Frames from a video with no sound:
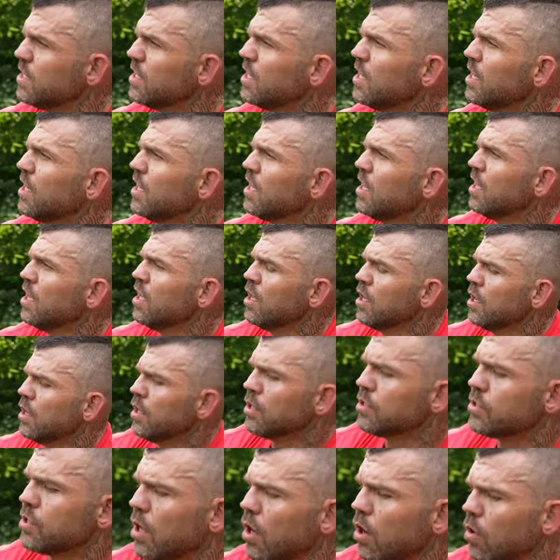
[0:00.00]

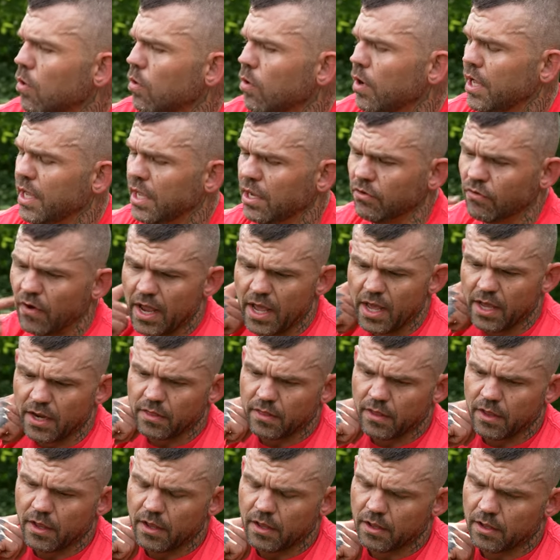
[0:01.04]
Mm-hmm. So he
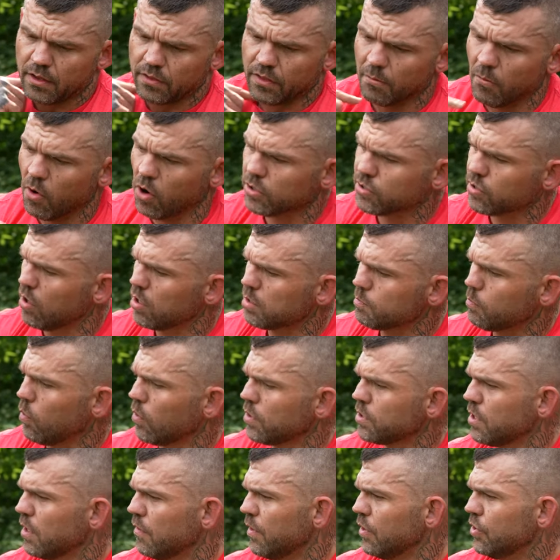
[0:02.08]
ran the martial arts
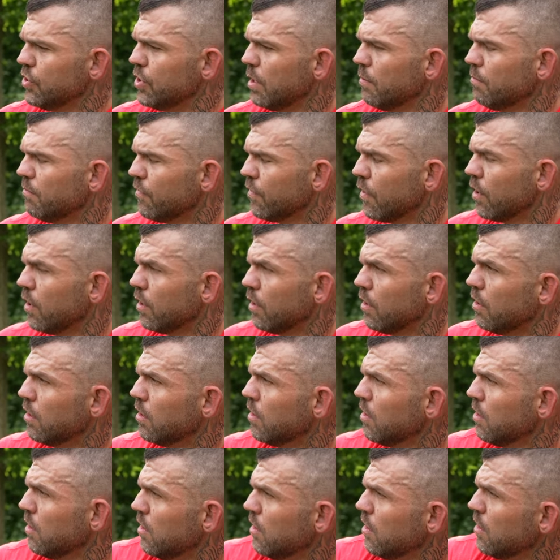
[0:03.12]
portion of the gym for
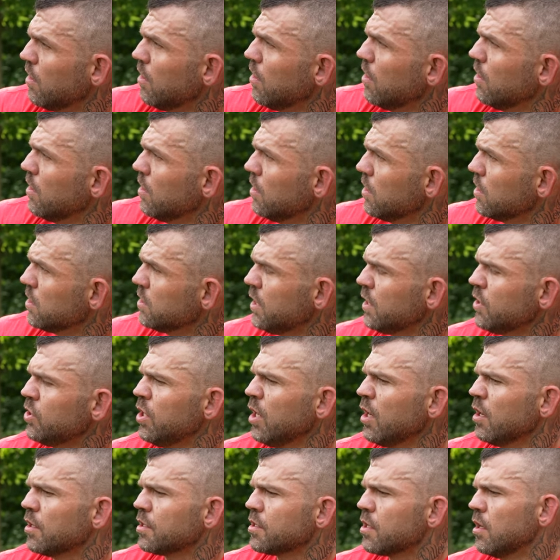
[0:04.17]
six
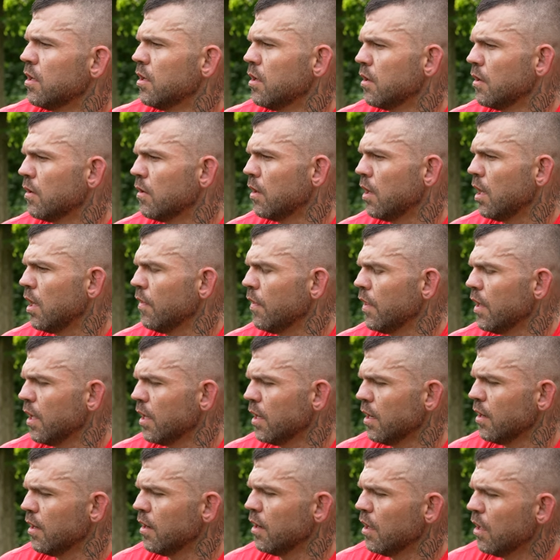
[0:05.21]
years and
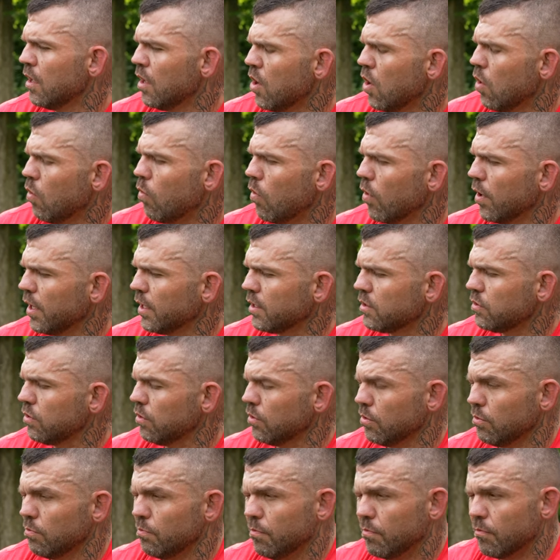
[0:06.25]
then wanted
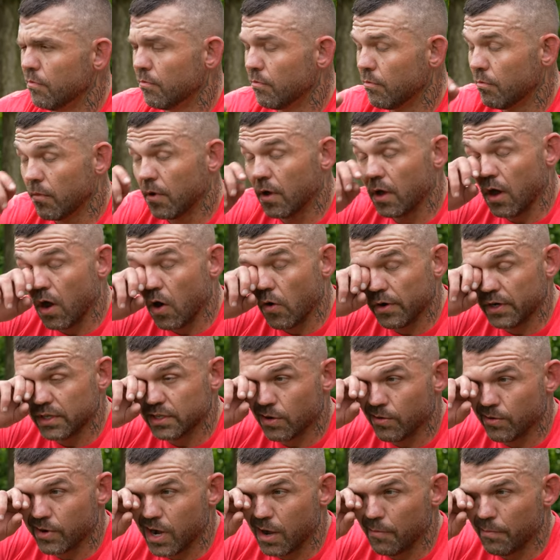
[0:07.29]
to own his
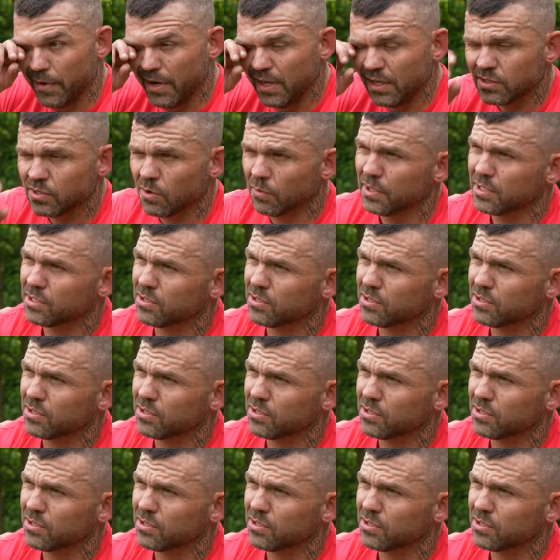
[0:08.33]
own company, so we